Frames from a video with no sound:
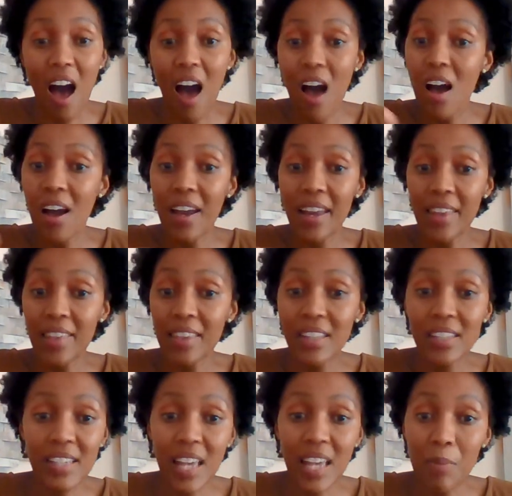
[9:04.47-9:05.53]
are in
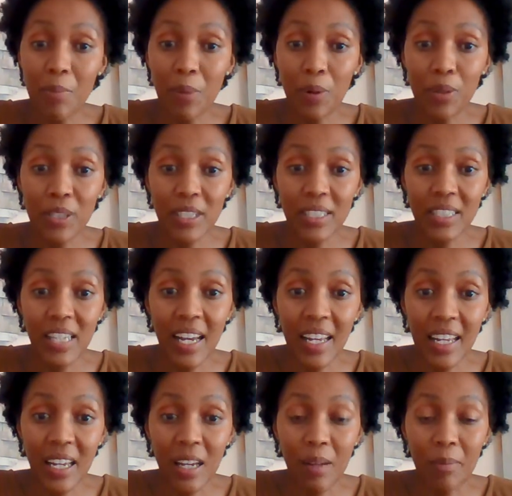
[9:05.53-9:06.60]
the same boat as
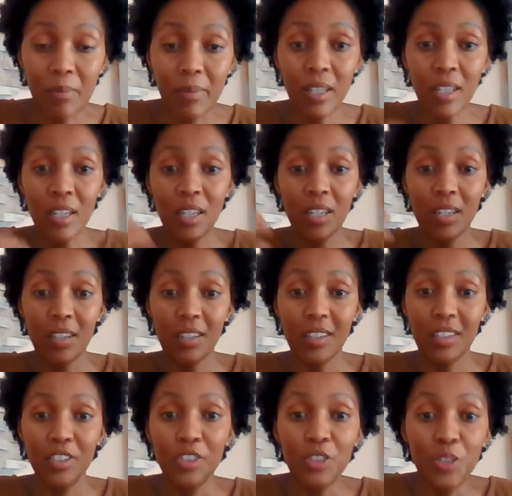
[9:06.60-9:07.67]
I am.
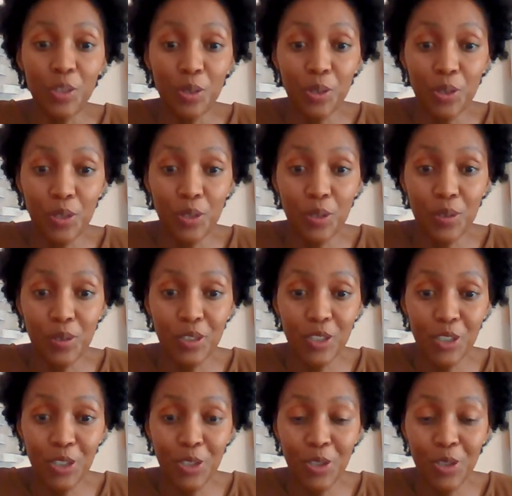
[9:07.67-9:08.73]
New to
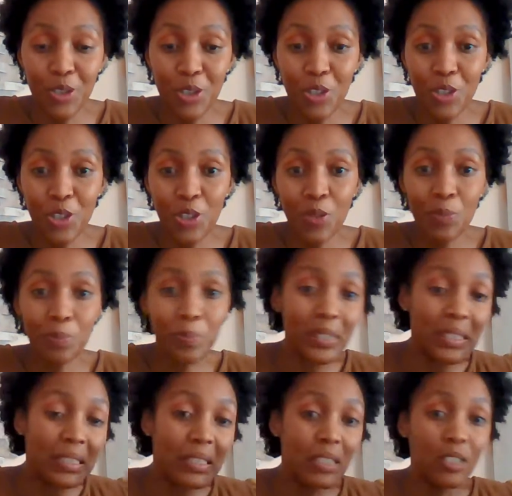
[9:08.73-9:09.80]
YouTube,
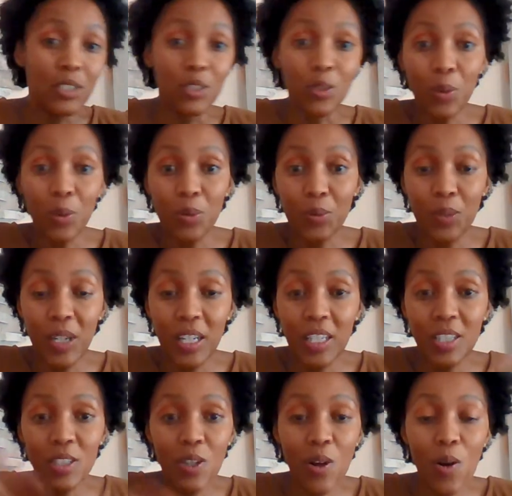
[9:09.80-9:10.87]
don't
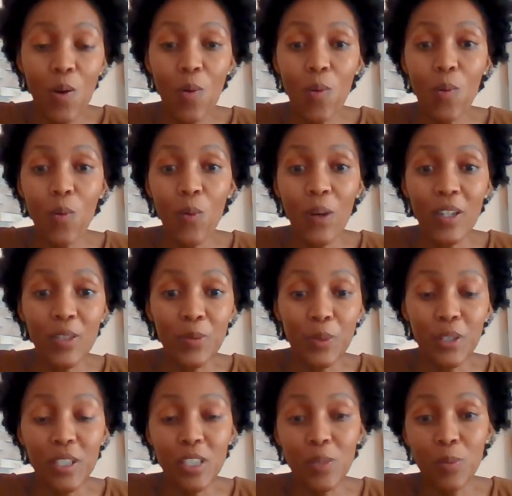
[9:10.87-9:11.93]
really know what
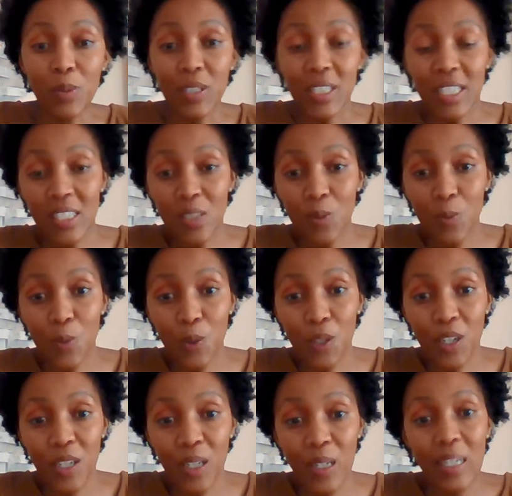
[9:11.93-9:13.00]
works, what doesn't
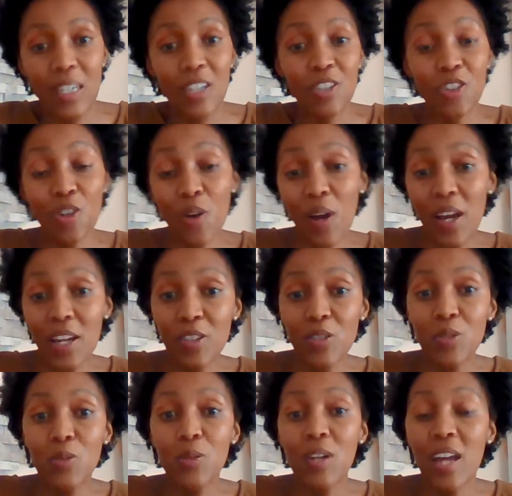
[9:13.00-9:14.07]
work, trying
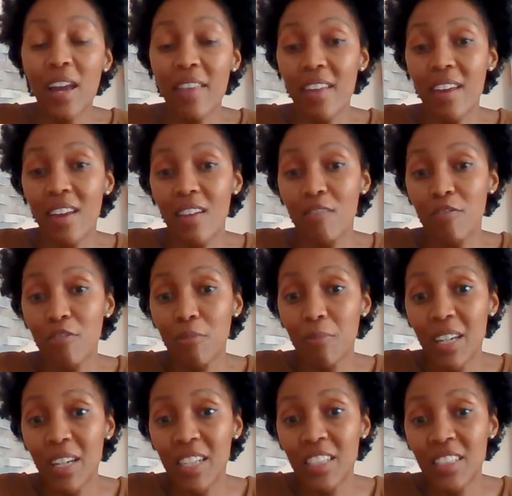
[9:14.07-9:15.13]
to gather
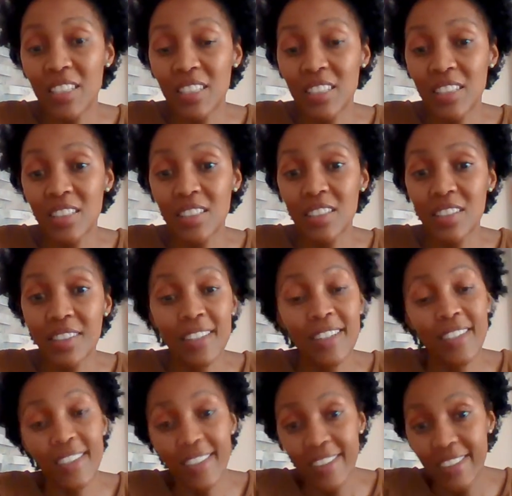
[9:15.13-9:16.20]
information
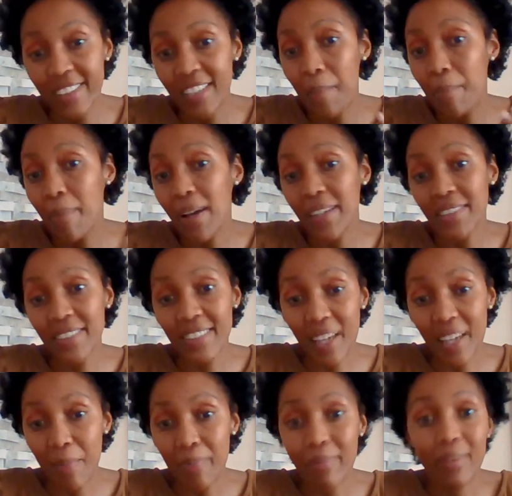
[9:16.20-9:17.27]
step by
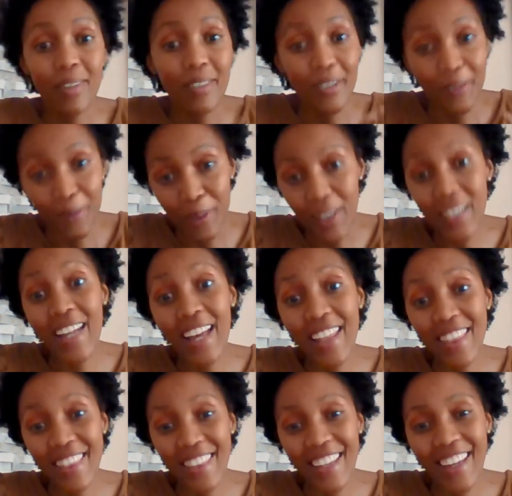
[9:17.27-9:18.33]
step. We'll
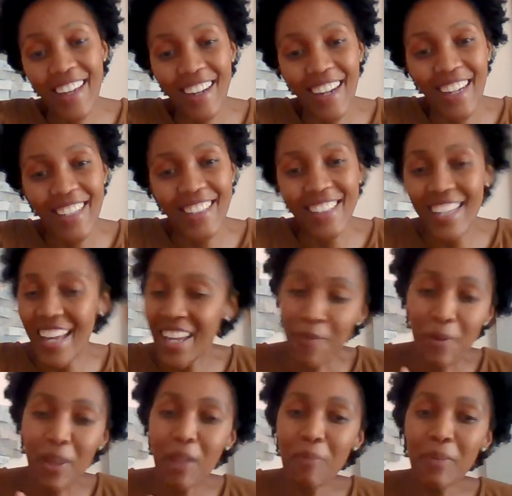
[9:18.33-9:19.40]
get there, right?
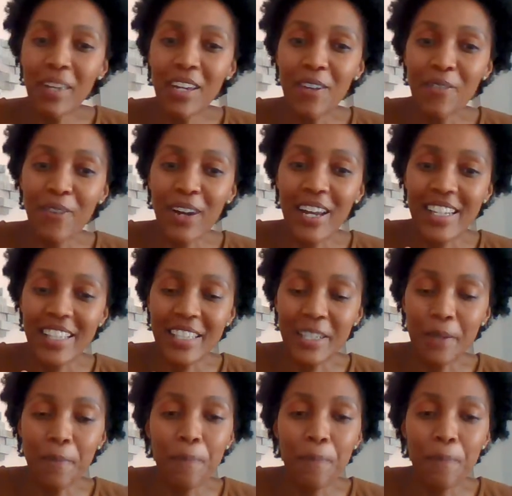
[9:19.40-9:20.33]
And we'll be great.